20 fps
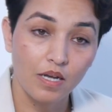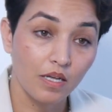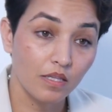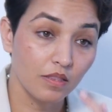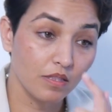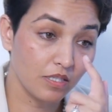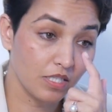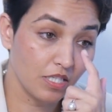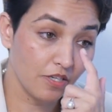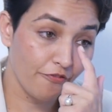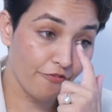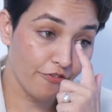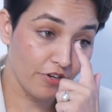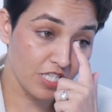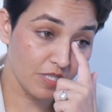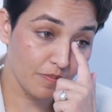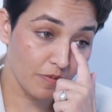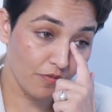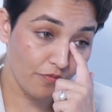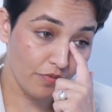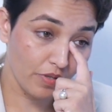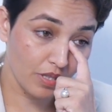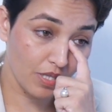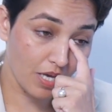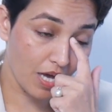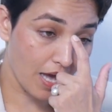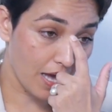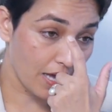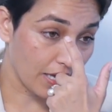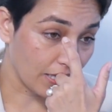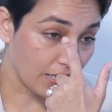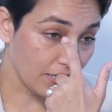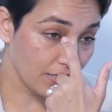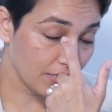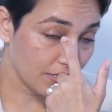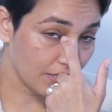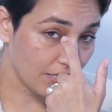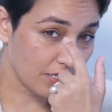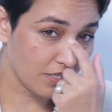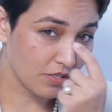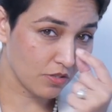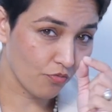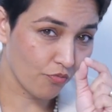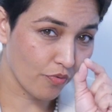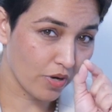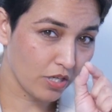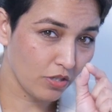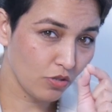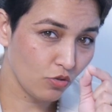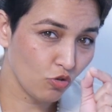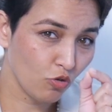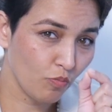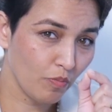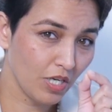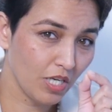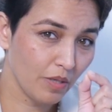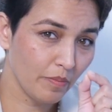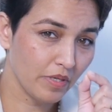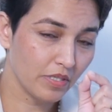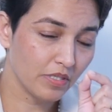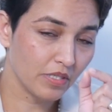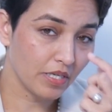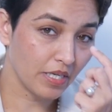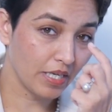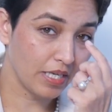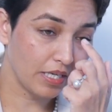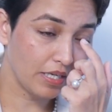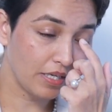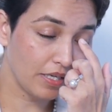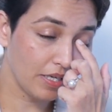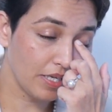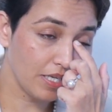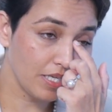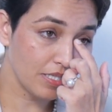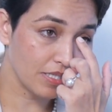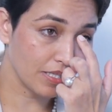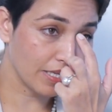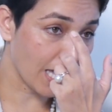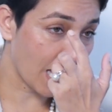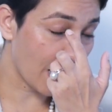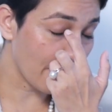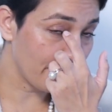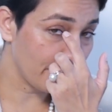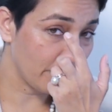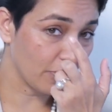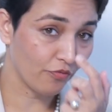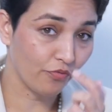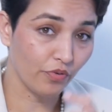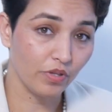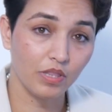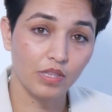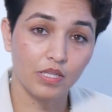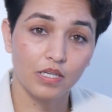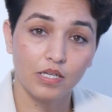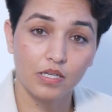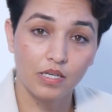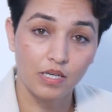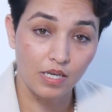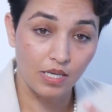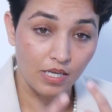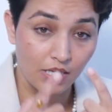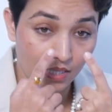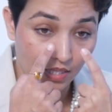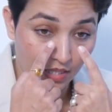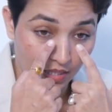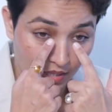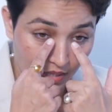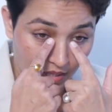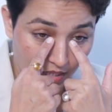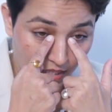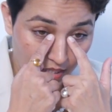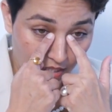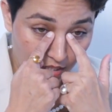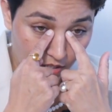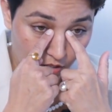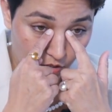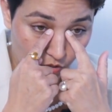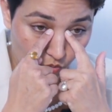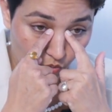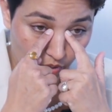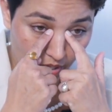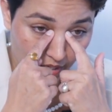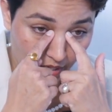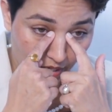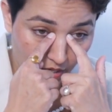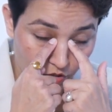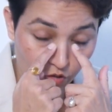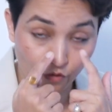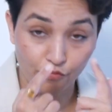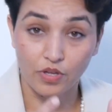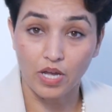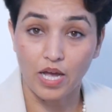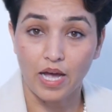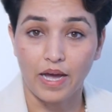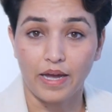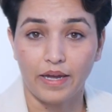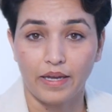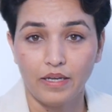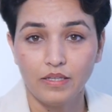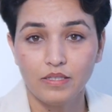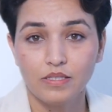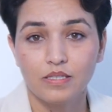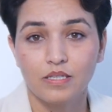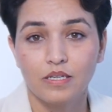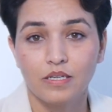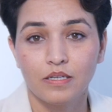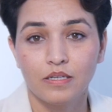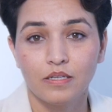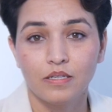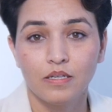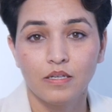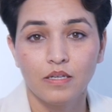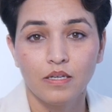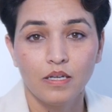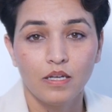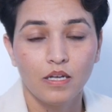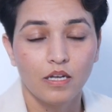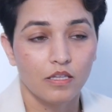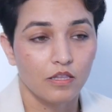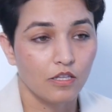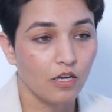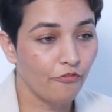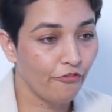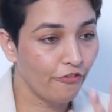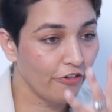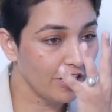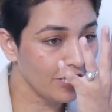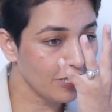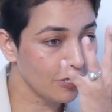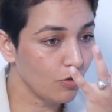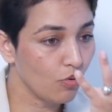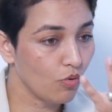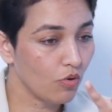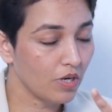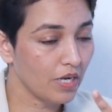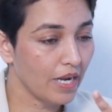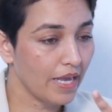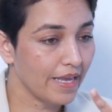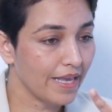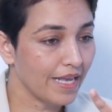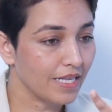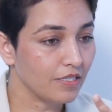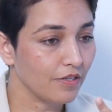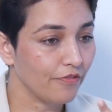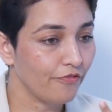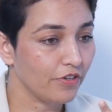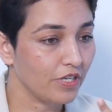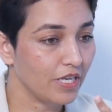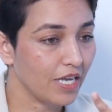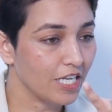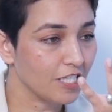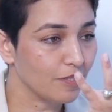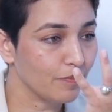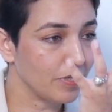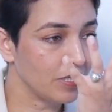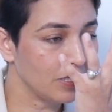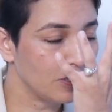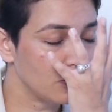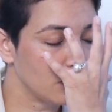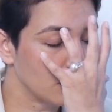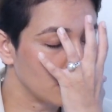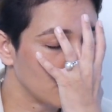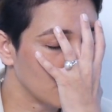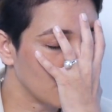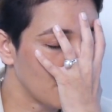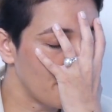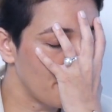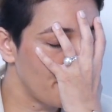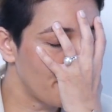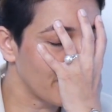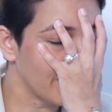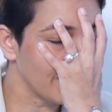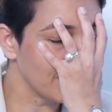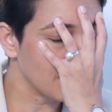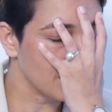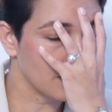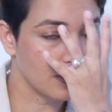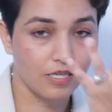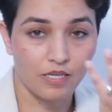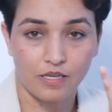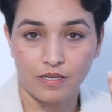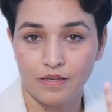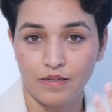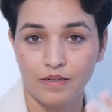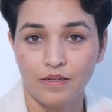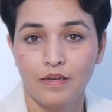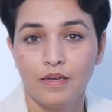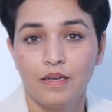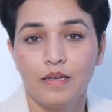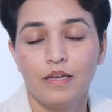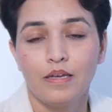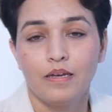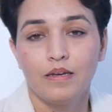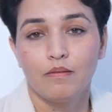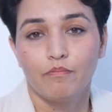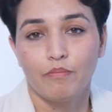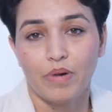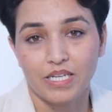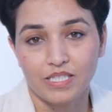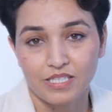The difference between the eyes, there is a 1-2 millimeter increased gap between these two areas of the eyes. The face look like as if it has been compressed by